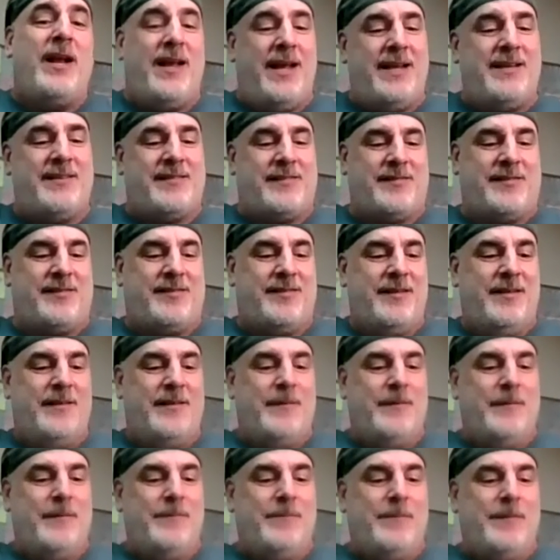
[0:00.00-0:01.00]
It's
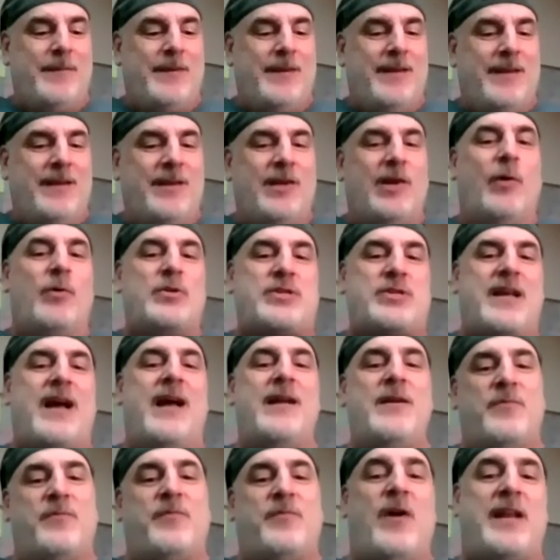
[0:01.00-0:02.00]

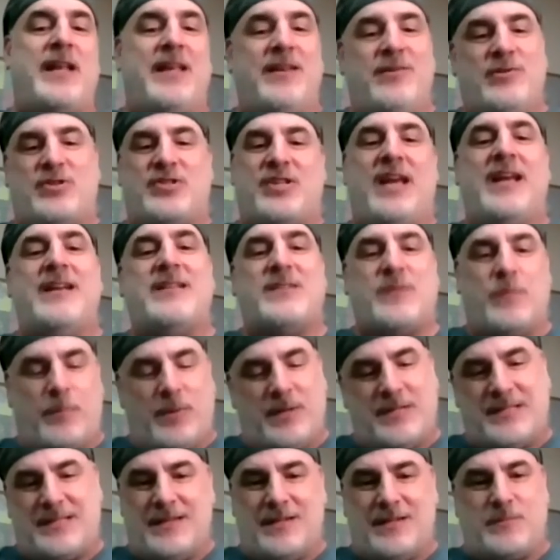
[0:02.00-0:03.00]
kind of funny you say it's a
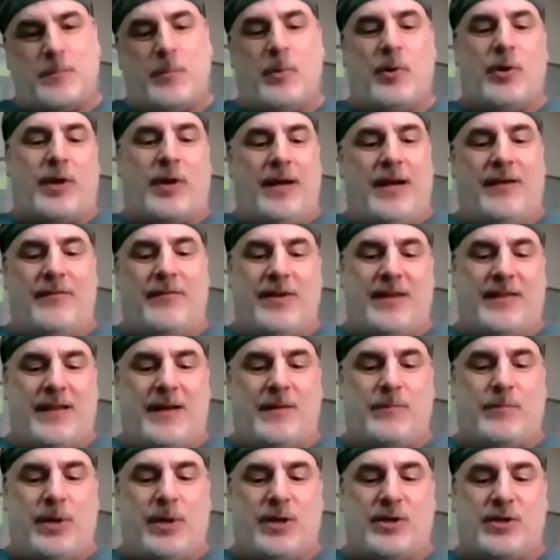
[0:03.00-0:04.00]
business book and
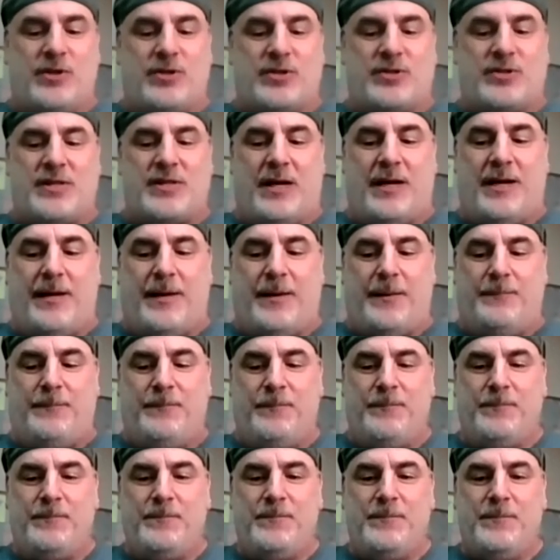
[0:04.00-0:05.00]
everything, because for
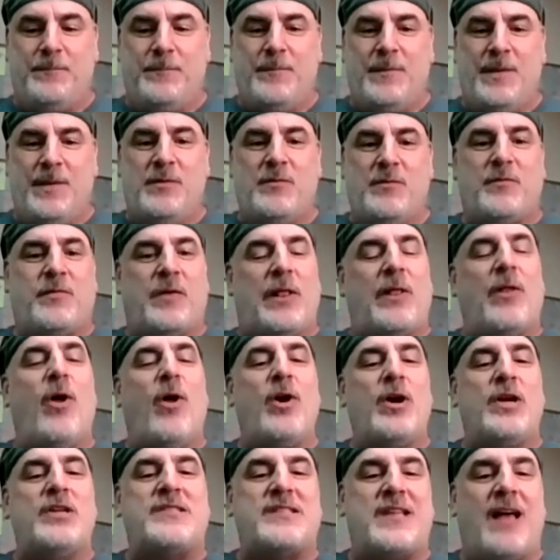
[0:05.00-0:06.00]
the
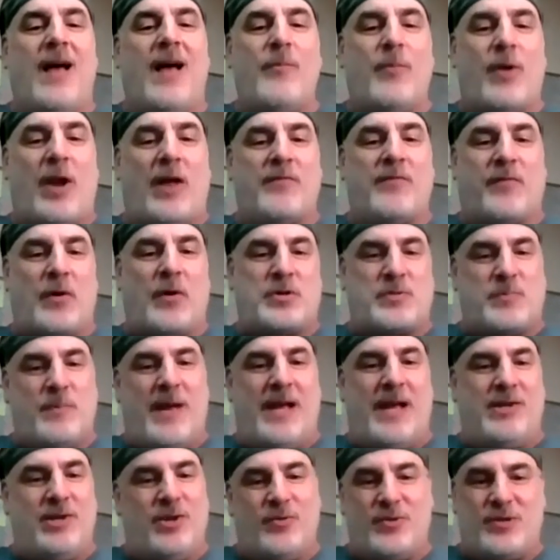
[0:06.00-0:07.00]
longest time when I first
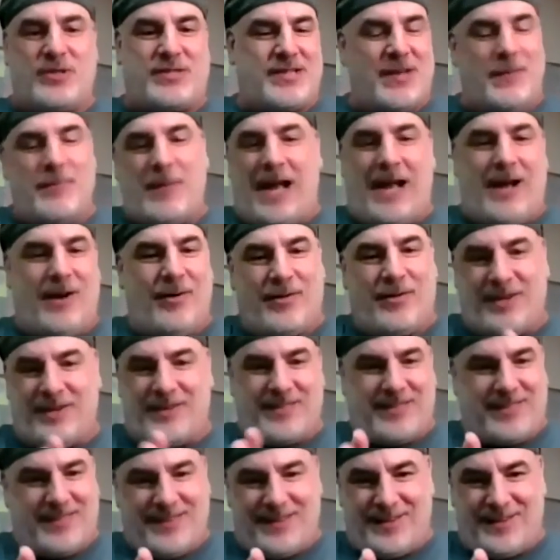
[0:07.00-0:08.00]
met you, and somehow the